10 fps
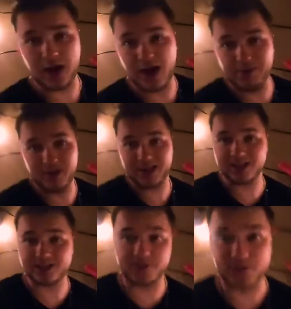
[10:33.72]
All right, well, I
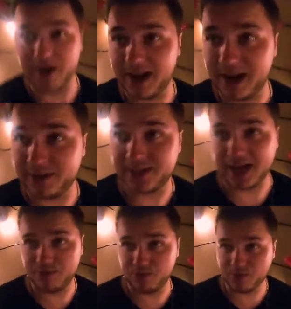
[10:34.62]
guess if it's raining
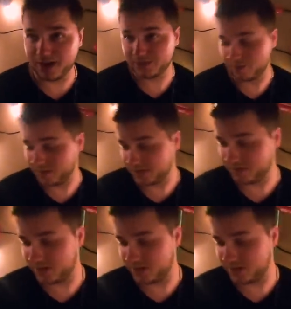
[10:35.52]
outside, we might as well make some